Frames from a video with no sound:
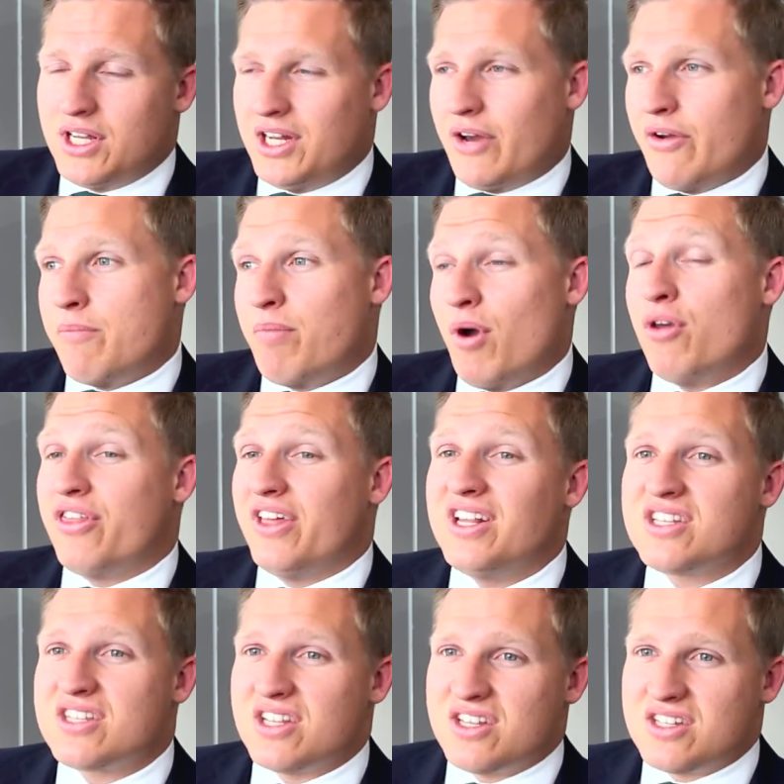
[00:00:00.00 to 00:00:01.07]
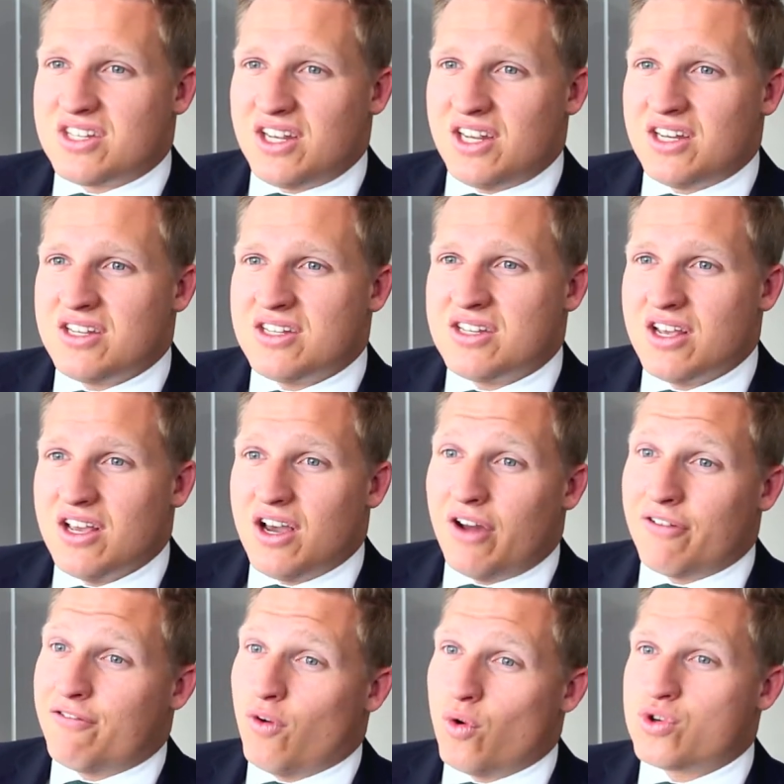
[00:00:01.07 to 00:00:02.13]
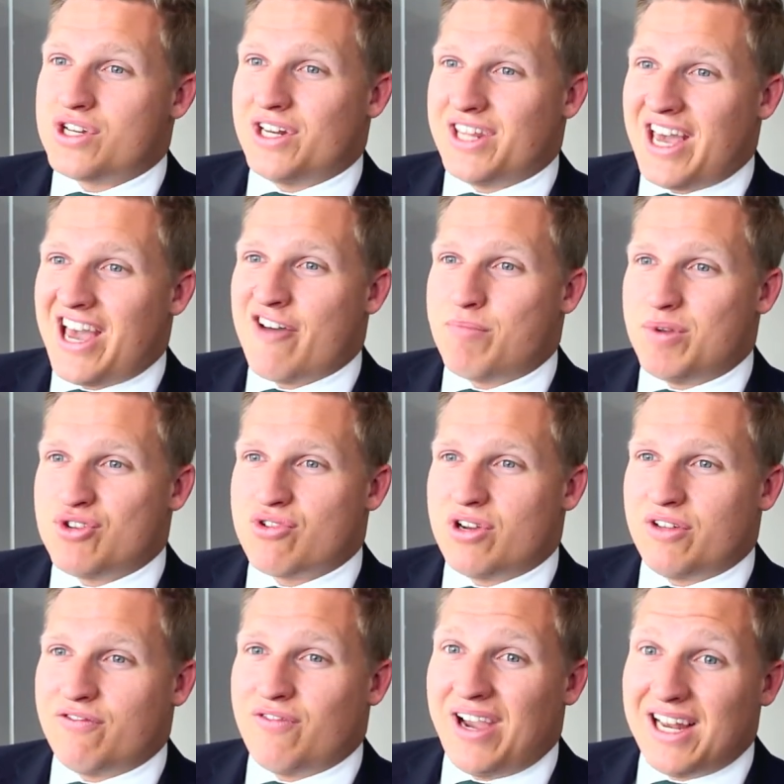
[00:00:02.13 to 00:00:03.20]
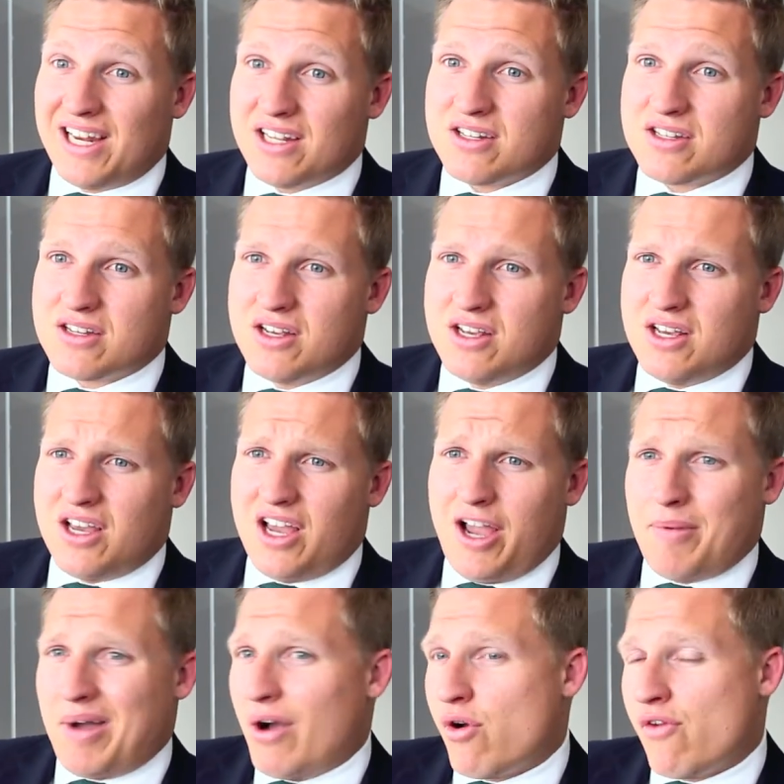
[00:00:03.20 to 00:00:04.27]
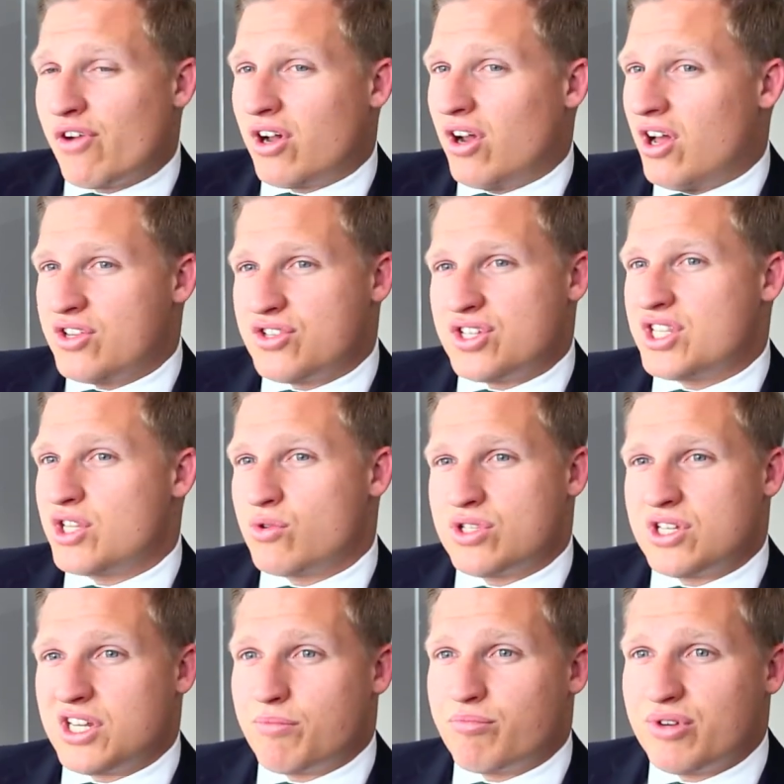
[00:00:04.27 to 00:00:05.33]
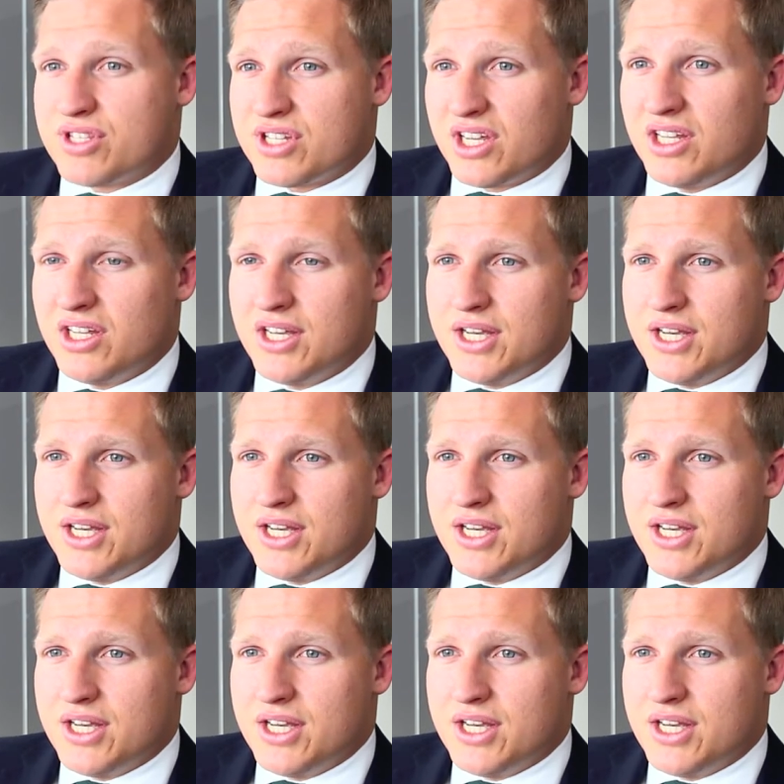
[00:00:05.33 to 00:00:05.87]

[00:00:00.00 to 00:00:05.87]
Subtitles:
Now, in both instances, unfortunately, there have been drilling failures. However, clients are still sitting pretty.